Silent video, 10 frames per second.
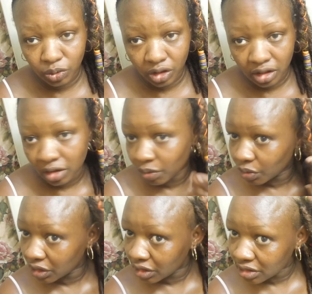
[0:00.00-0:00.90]
well
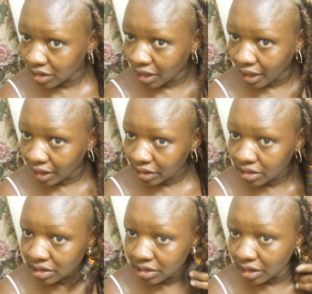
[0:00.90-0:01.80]
with this
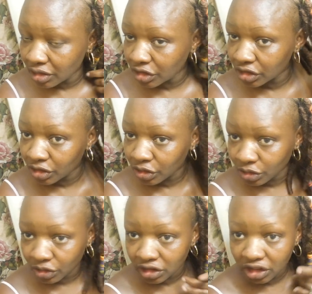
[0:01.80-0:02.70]
locks, then you know you're
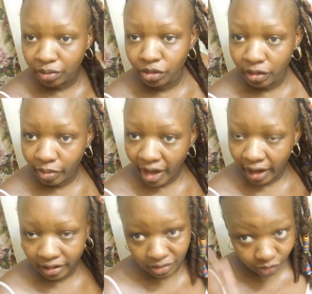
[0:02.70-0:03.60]
going to need more packs.